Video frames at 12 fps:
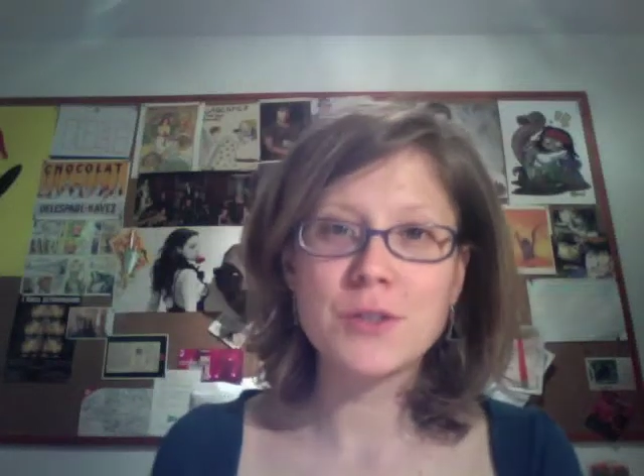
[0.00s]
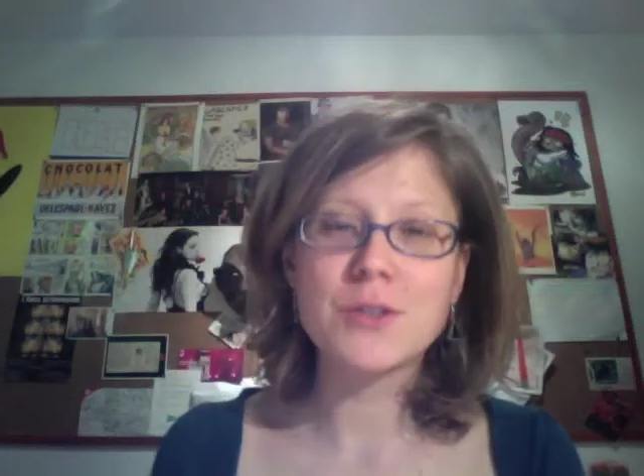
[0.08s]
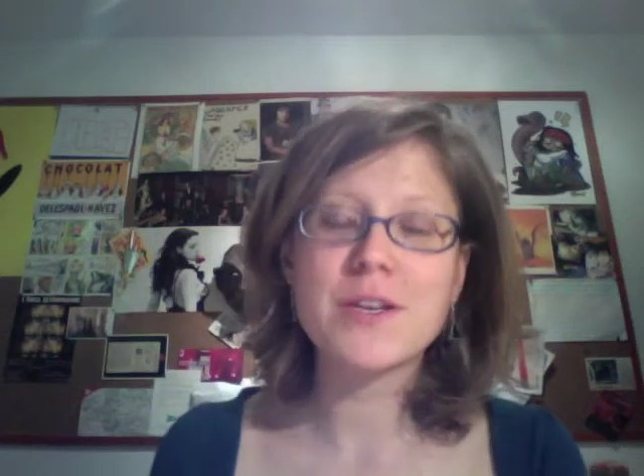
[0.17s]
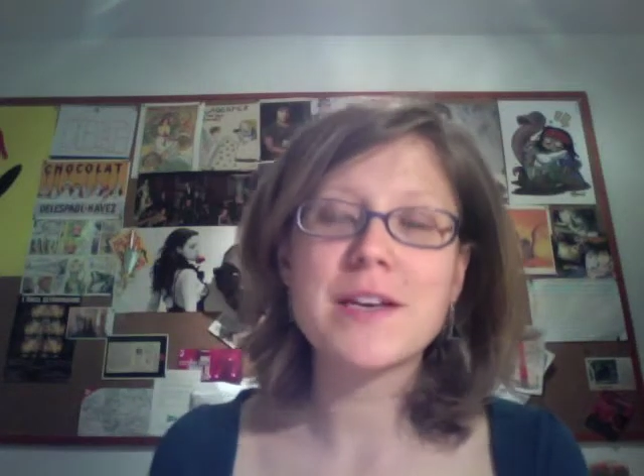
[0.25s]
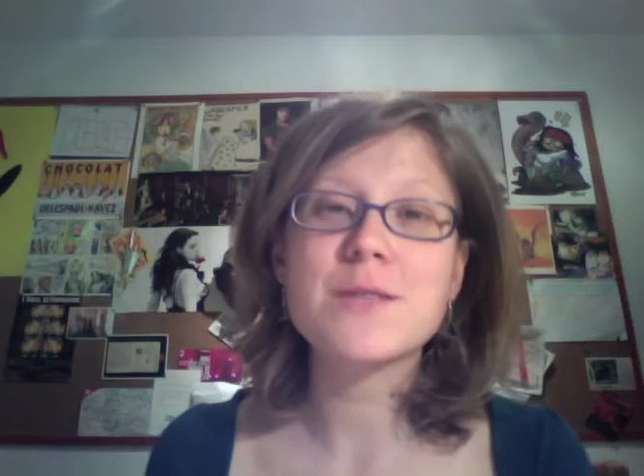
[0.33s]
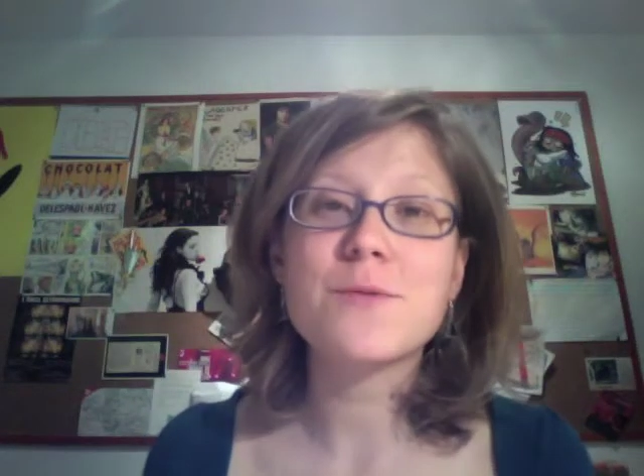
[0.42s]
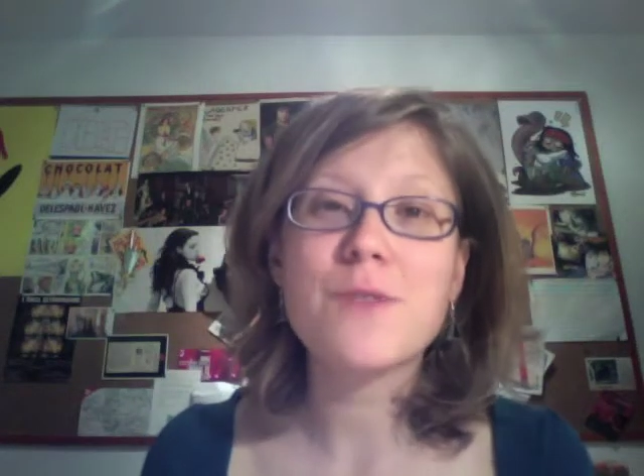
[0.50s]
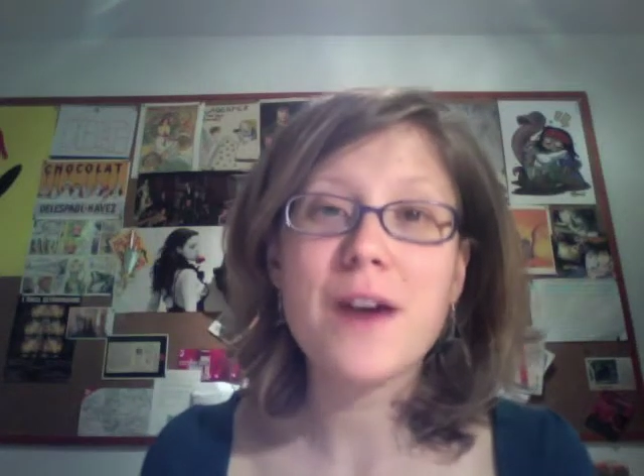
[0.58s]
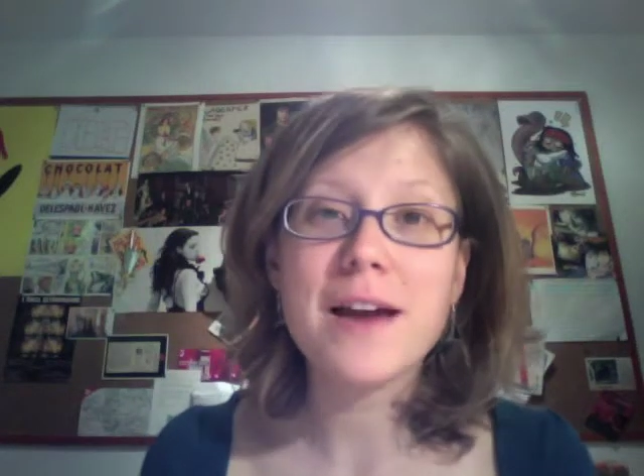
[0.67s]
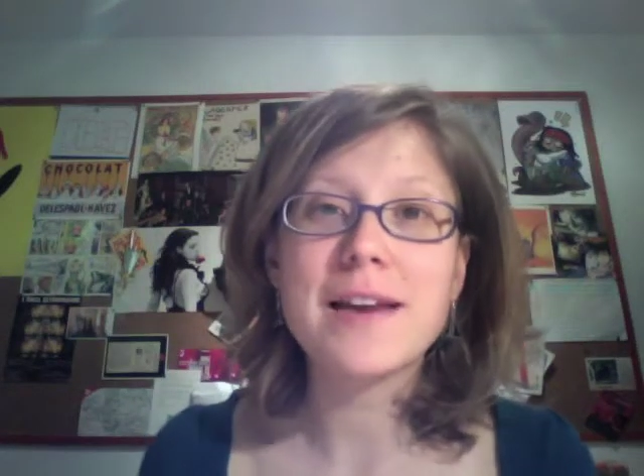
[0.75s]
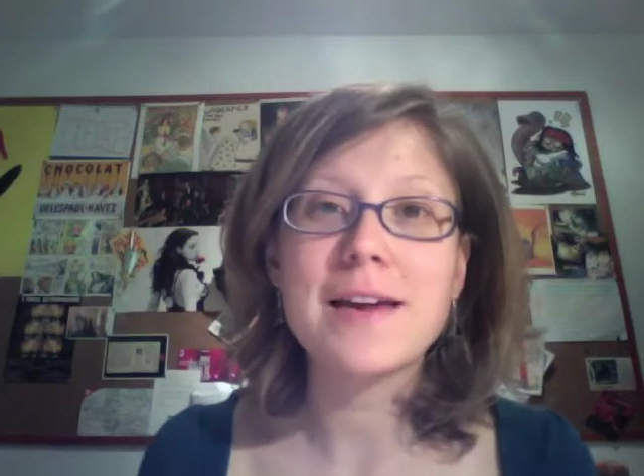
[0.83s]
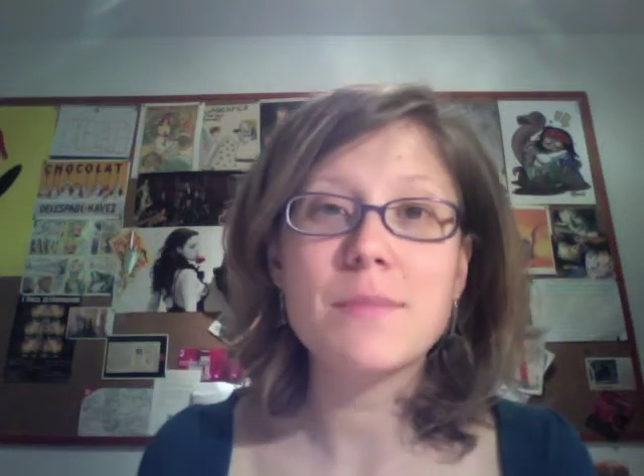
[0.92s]
today is
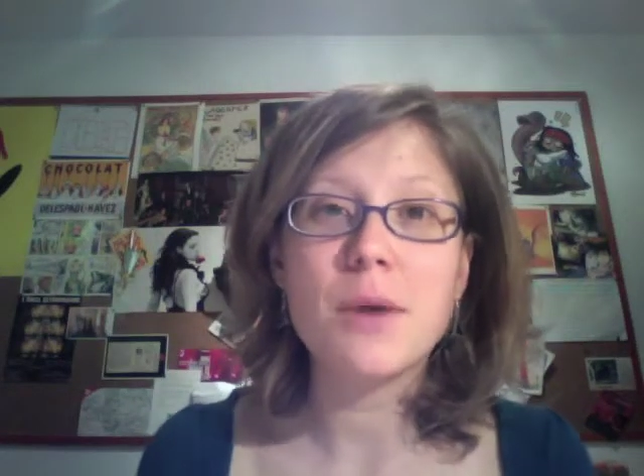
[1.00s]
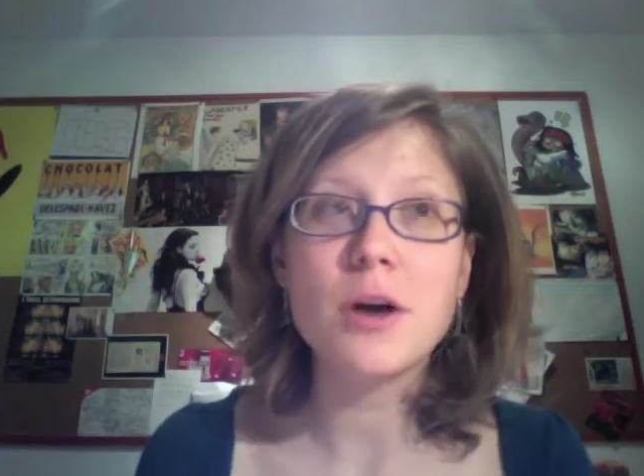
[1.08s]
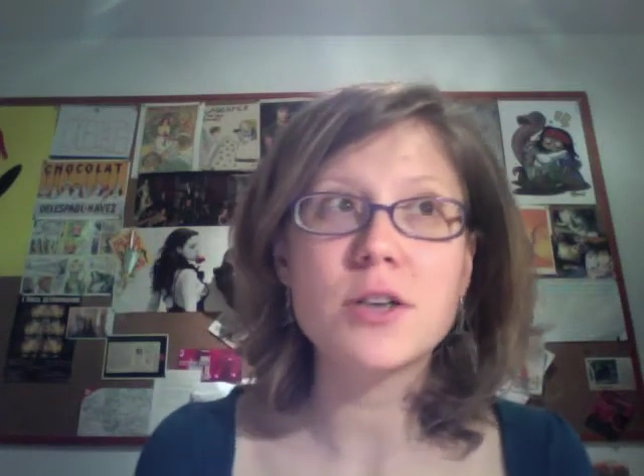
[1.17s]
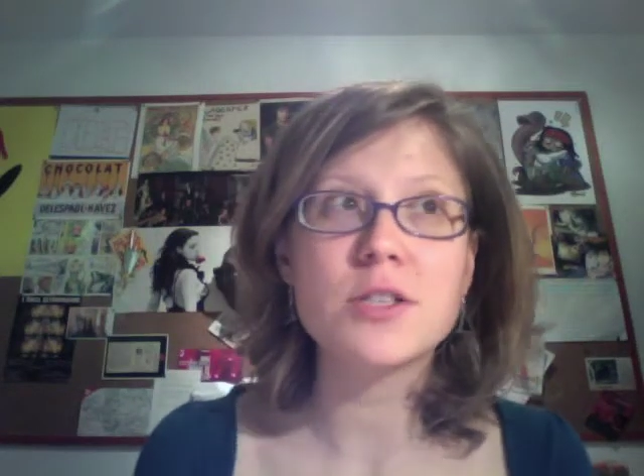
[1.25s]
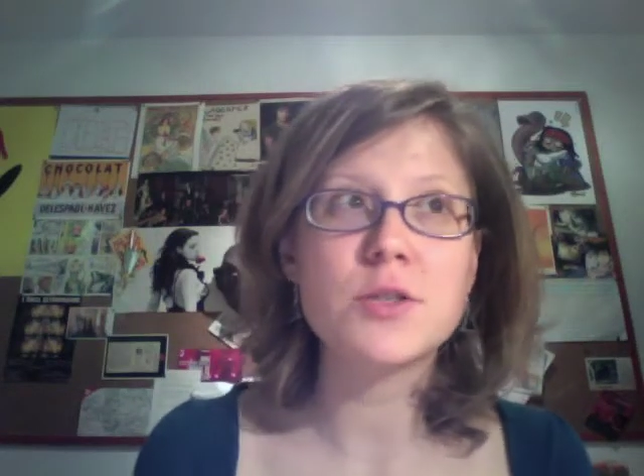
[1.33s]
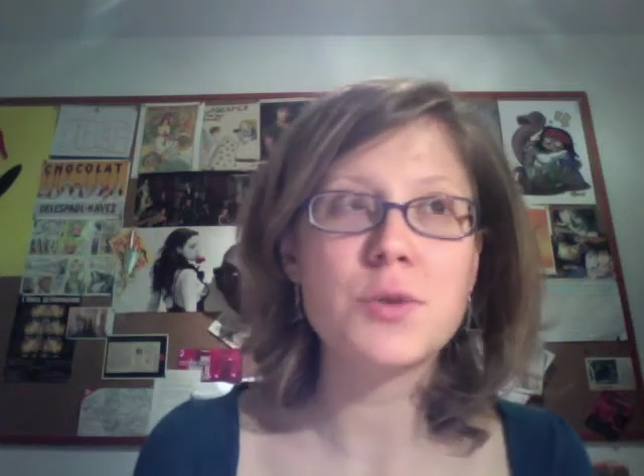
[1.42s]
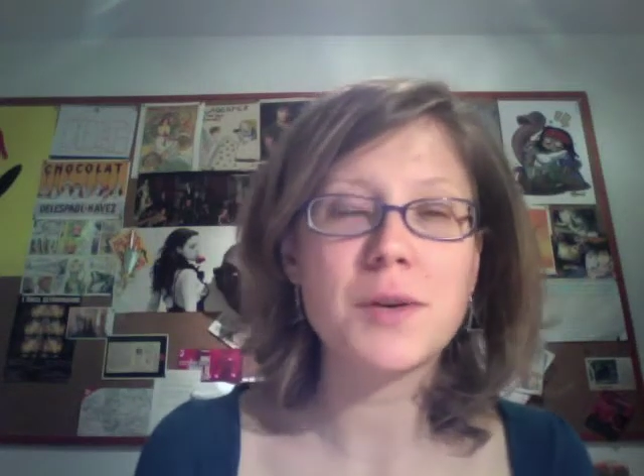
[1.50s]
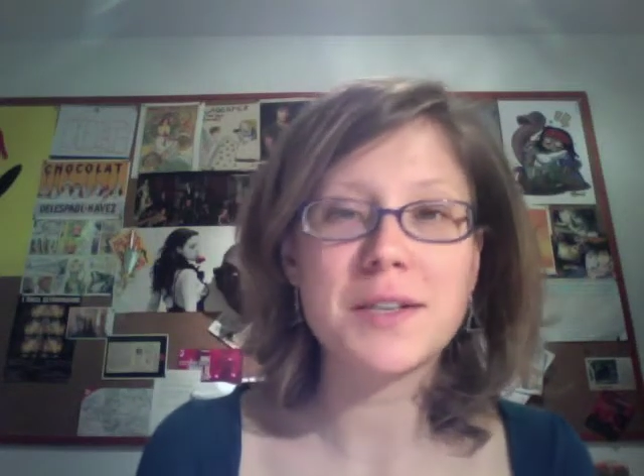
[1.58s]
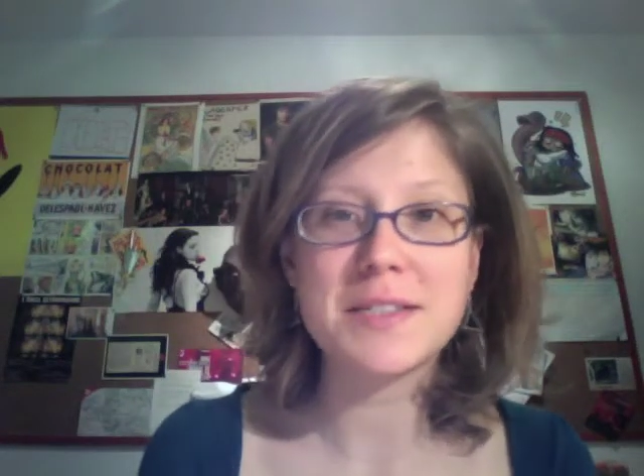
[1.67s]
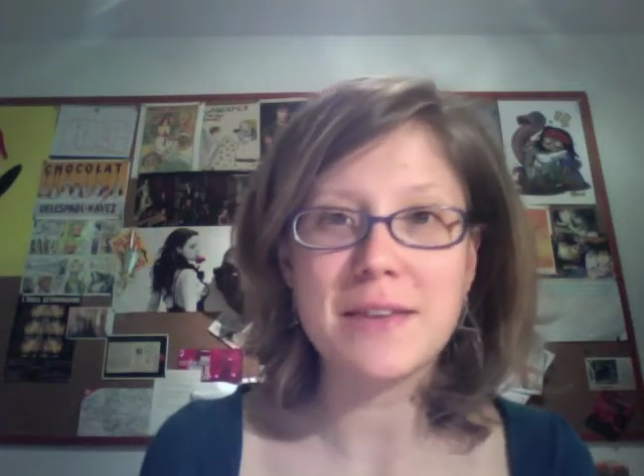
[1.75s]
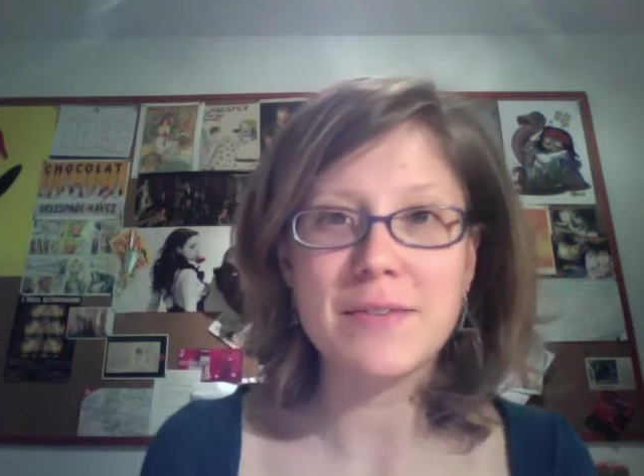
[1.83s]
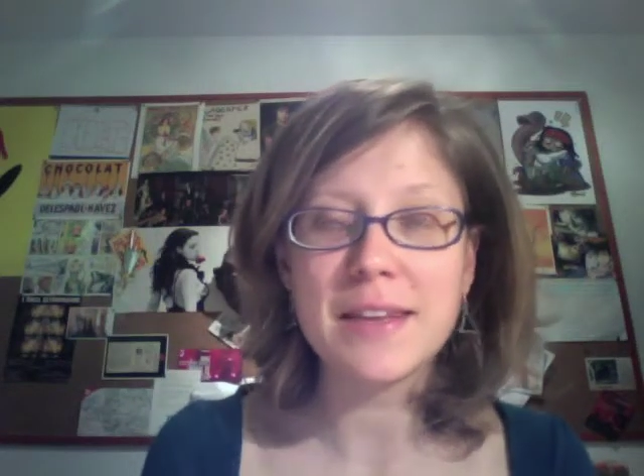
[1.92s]
Friday, March
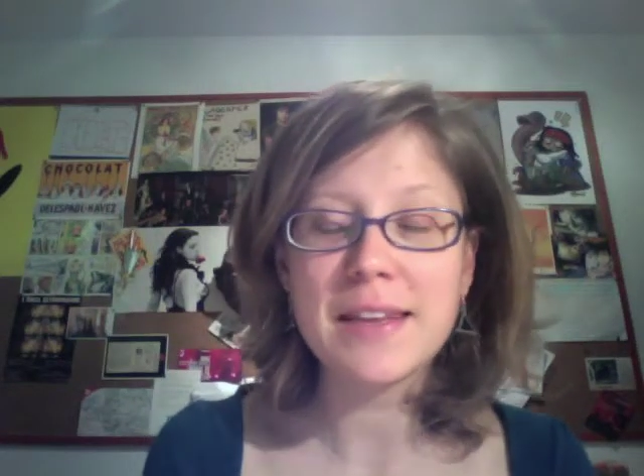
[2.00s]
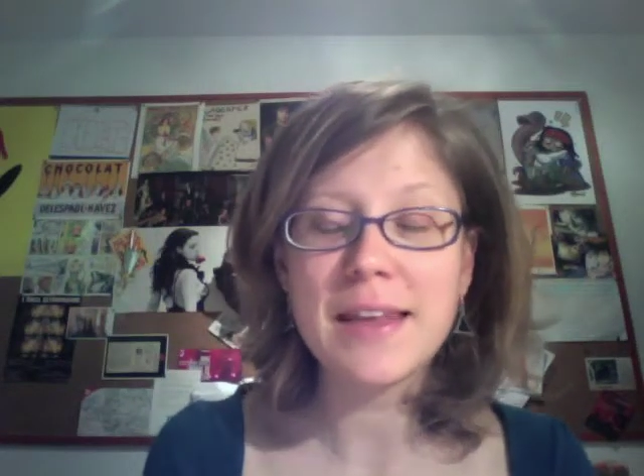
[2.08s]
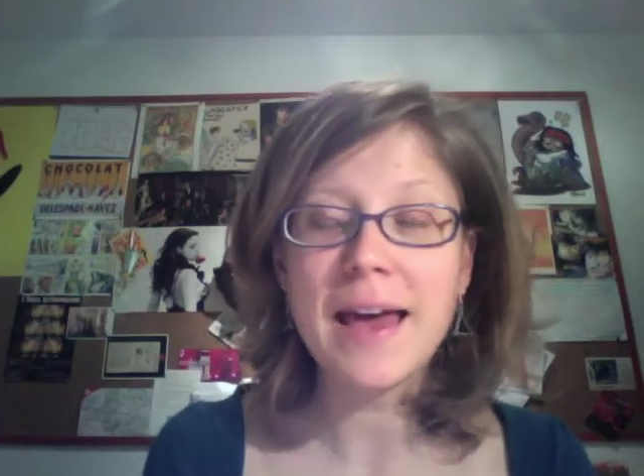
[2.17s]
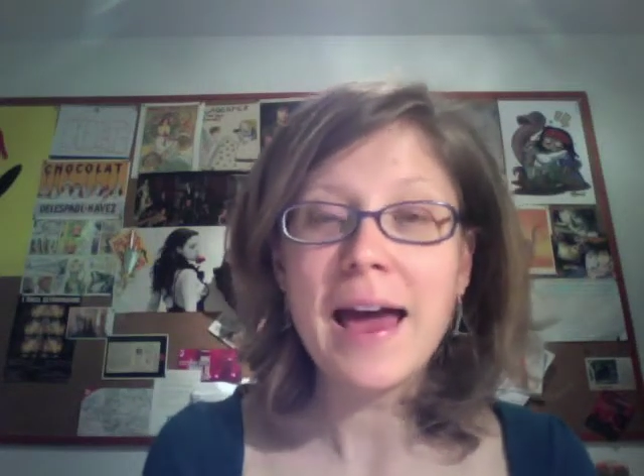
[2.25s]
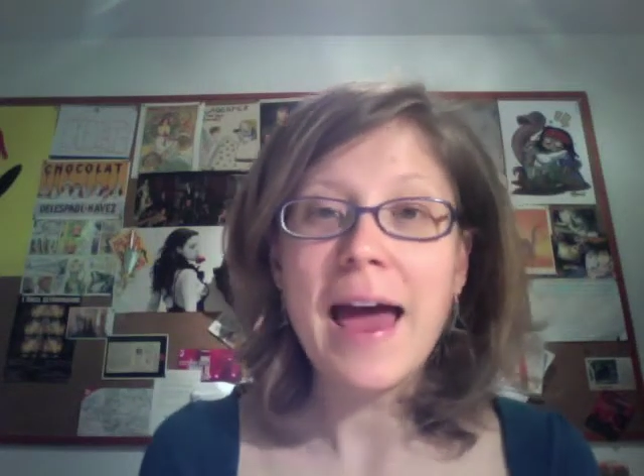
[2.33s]
27th,